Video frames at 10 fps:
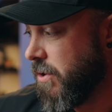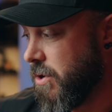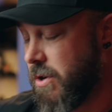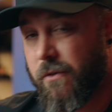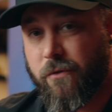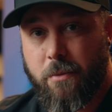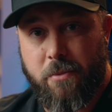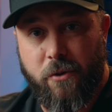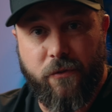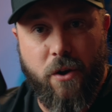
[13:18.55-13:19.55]
You can flip
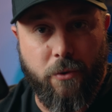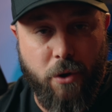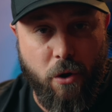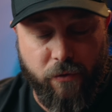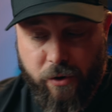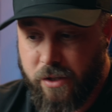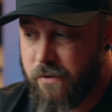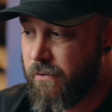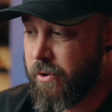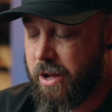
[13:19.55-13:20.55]
your phone over into
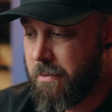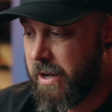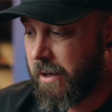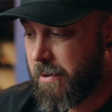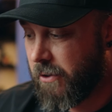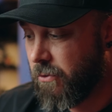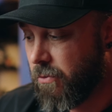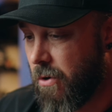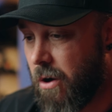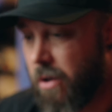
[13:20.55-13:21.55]
48 megapixel
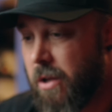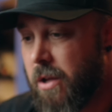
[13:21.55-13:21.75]
RAW.